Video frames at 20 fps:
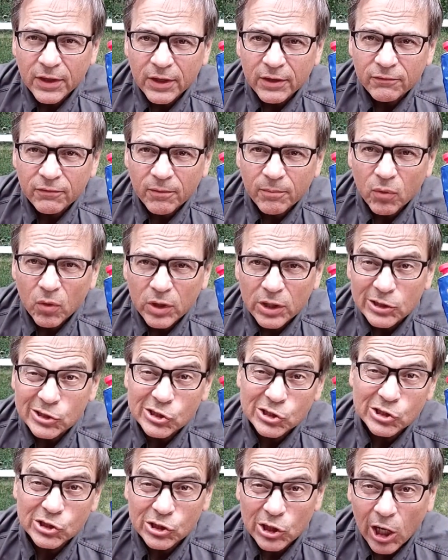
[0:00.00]
thing for putting
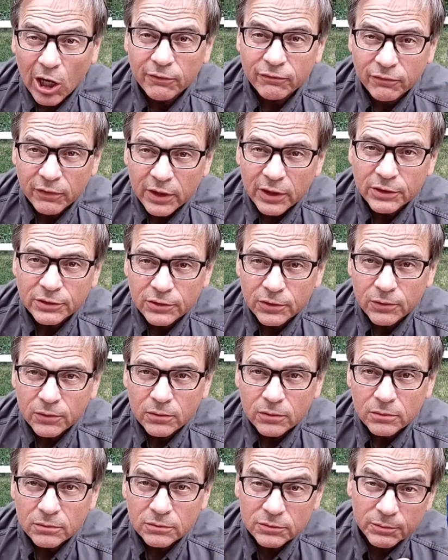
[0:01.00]
stuff into,
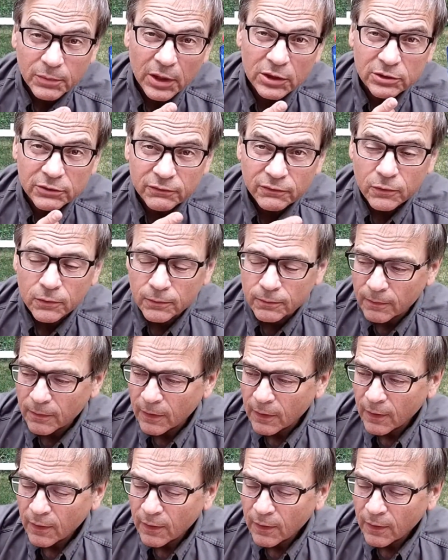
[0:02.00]
especially food.